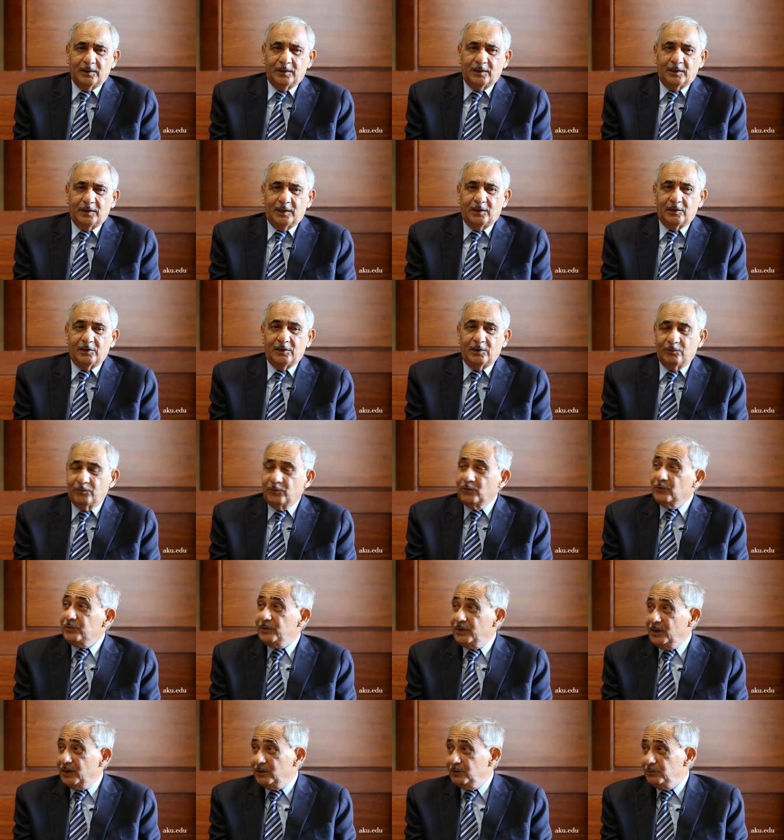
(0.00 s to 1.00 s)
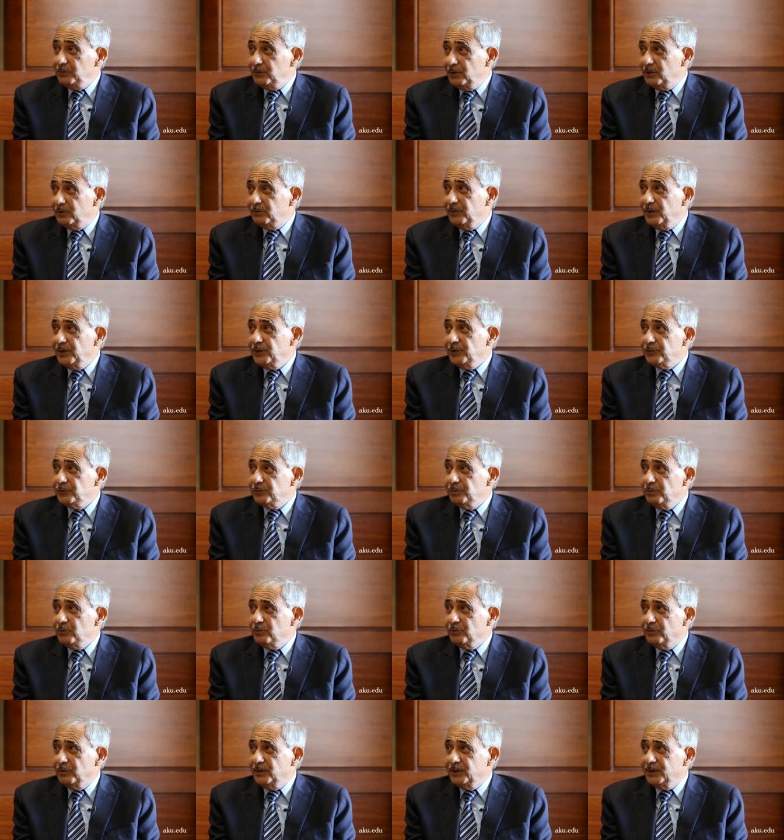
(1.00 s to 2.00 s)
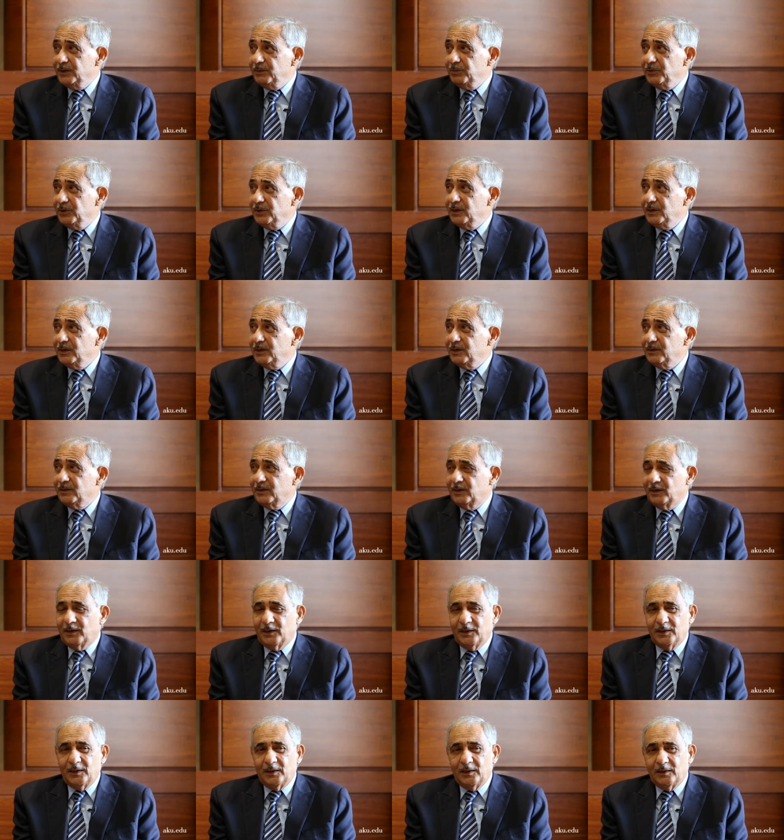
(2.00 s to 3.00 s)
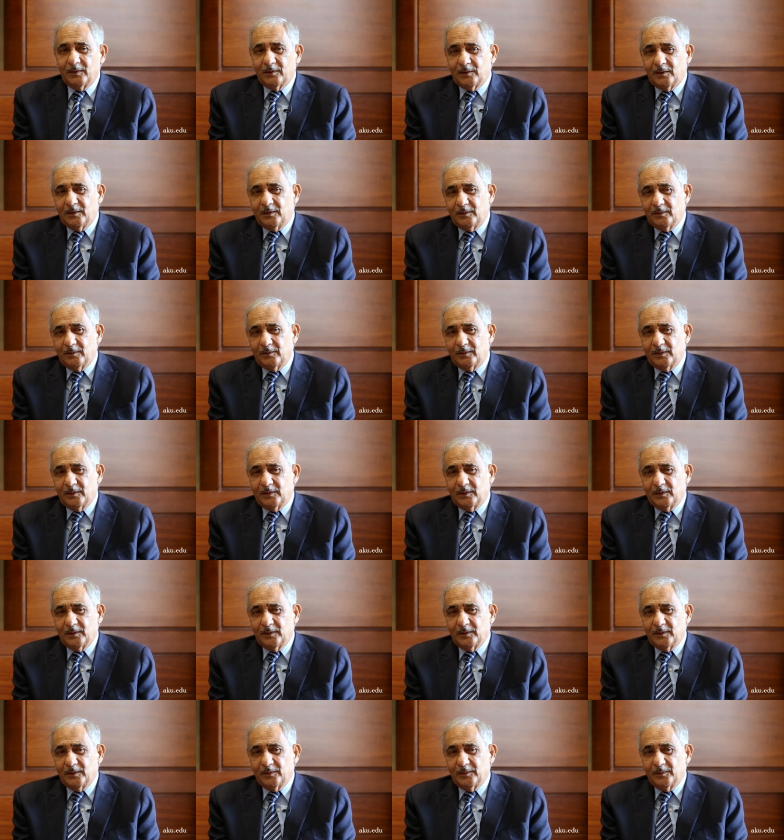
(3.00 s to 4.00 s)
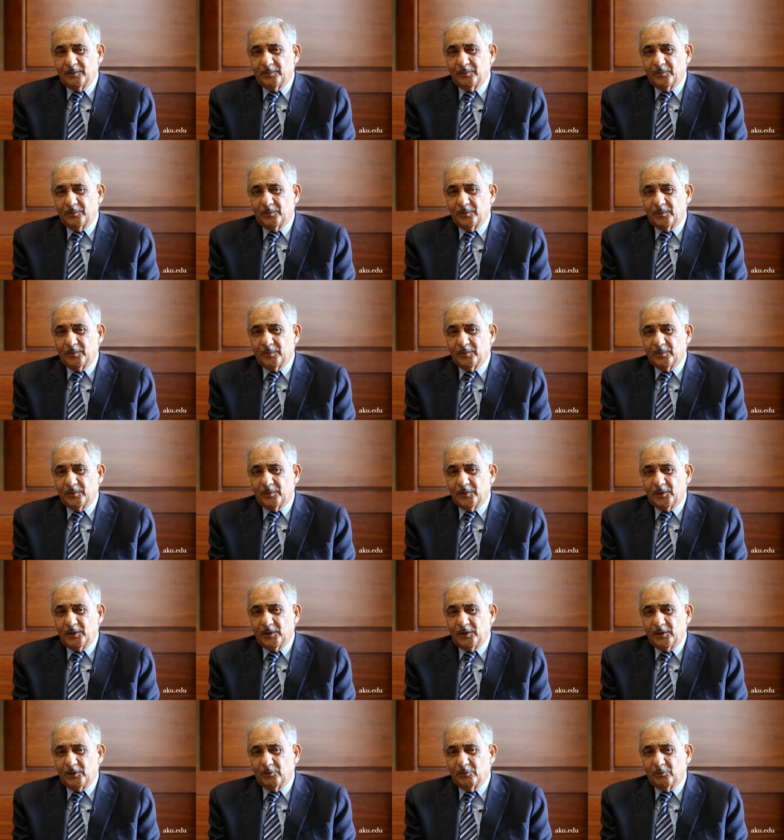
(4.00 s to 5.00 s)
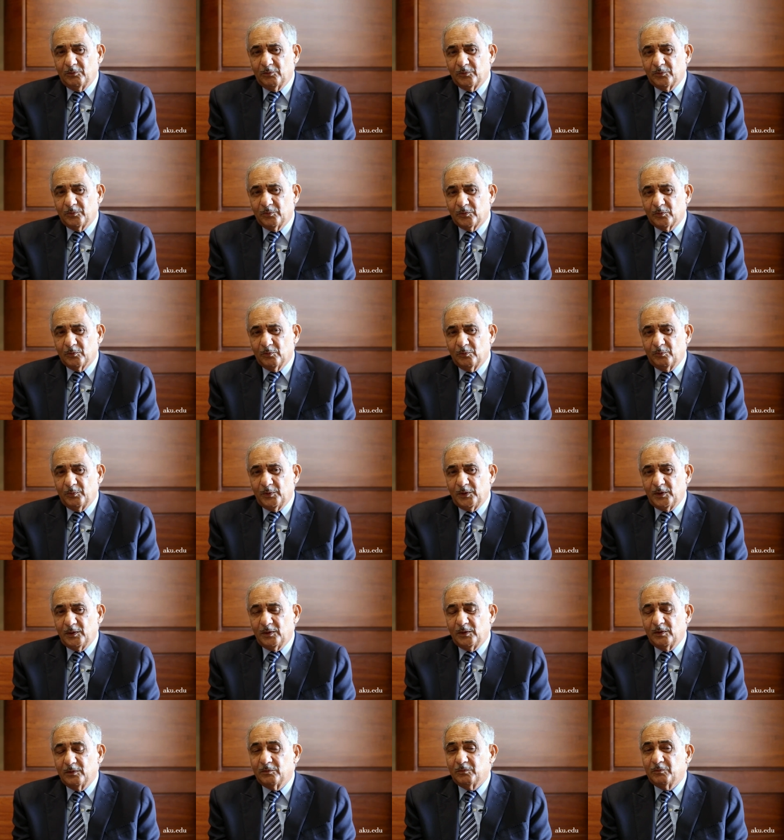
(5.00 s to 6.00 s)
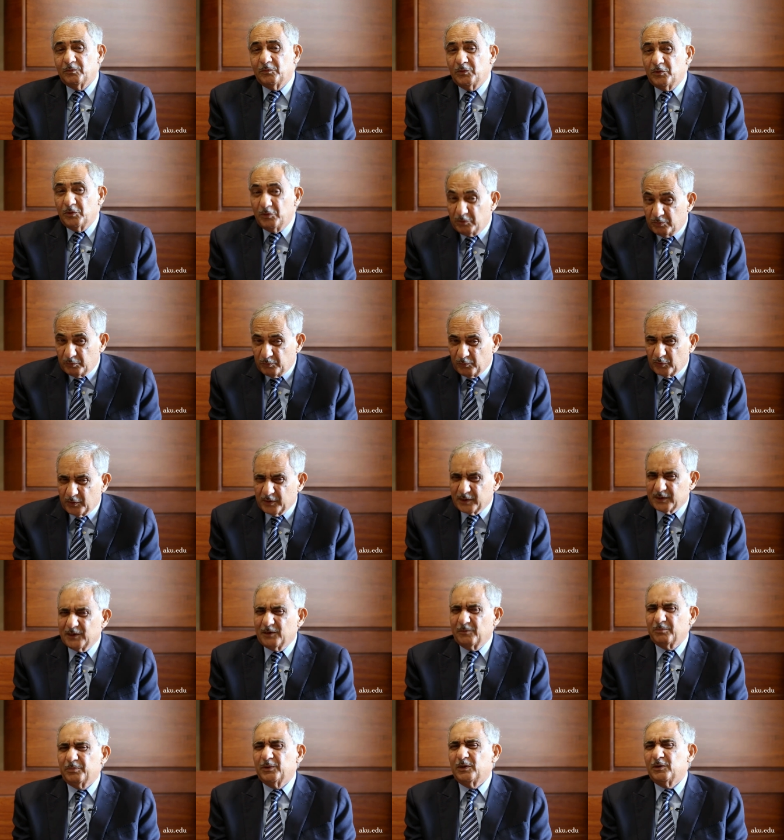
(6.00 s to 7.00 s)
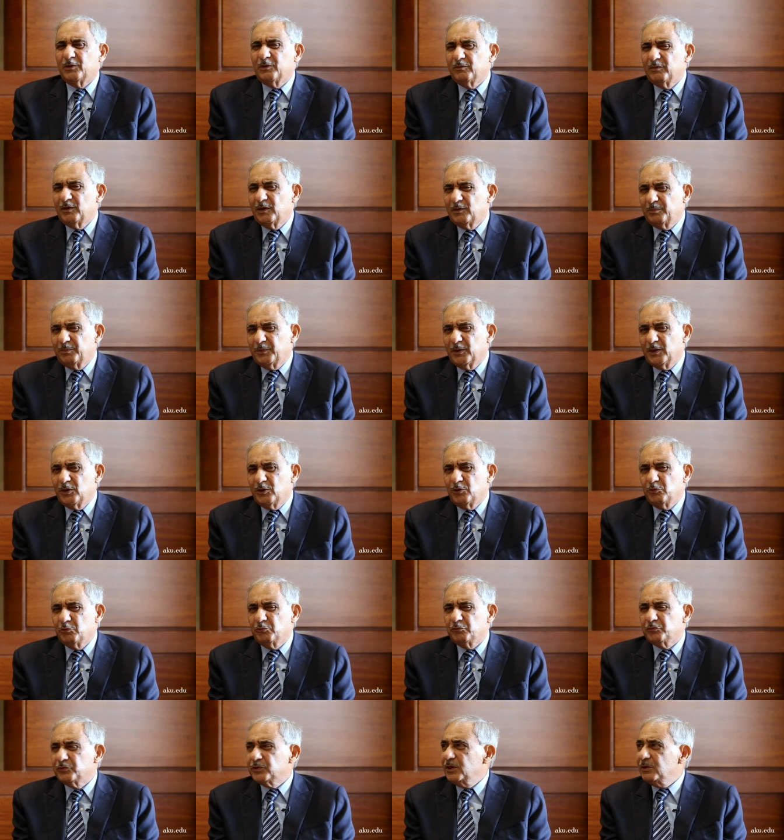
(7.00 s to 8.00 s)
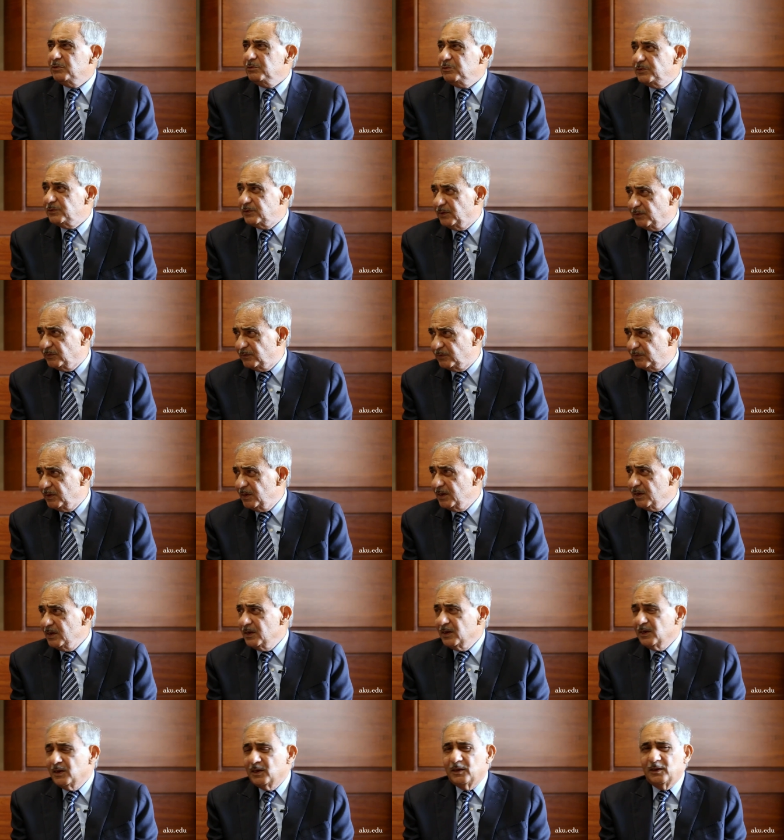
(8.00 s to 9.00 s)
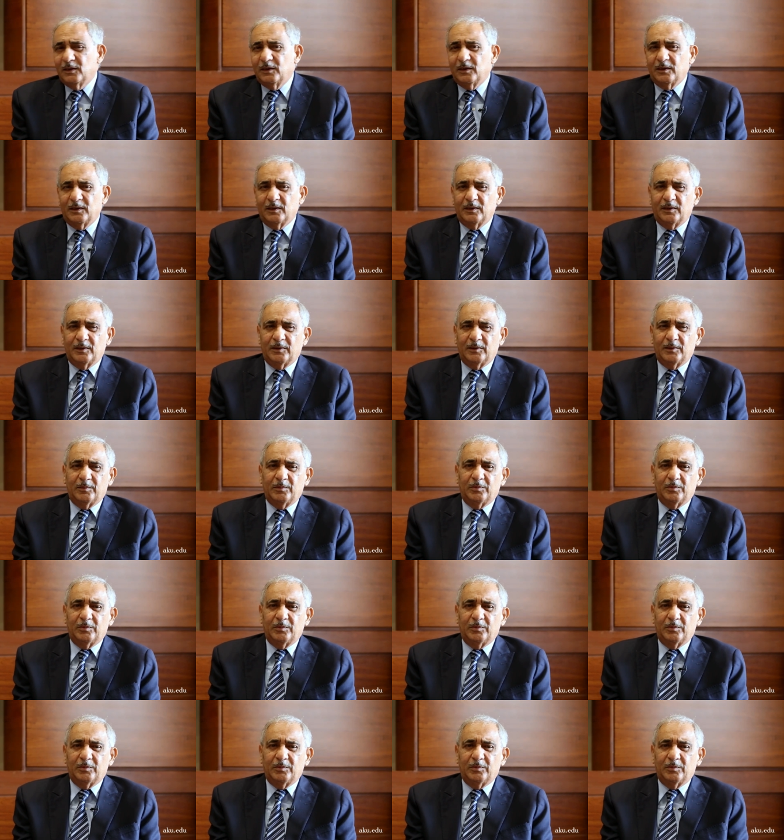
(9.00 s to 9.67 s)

And therefore, things worked very smoothly. But I let, uh, you know, so we, for example, developing new services, yes. uh,